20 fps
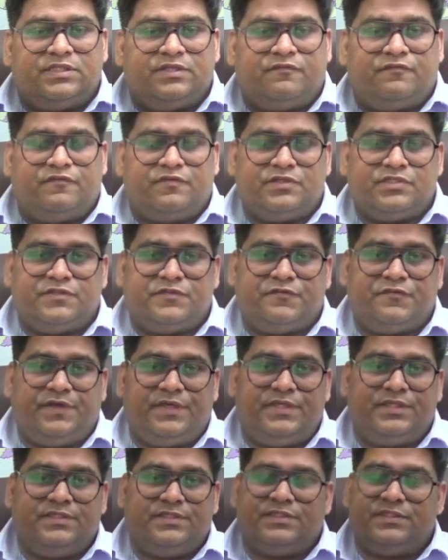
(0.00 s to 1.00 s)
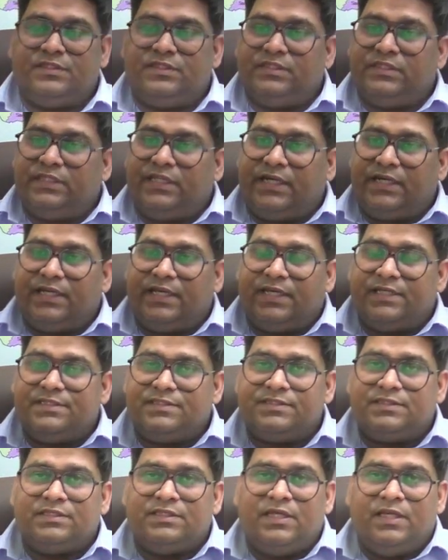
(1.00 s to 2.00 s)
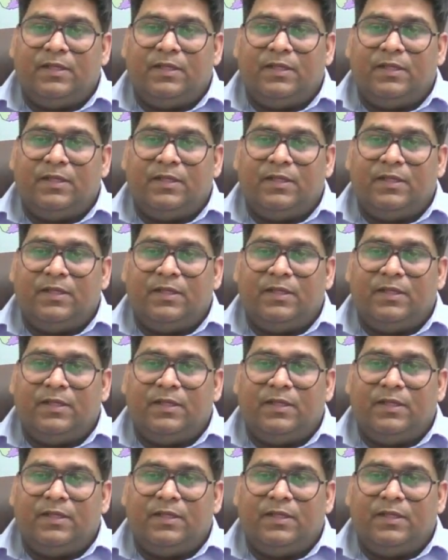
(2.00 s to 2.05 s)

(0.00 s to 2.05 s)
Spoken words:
the first phase that has,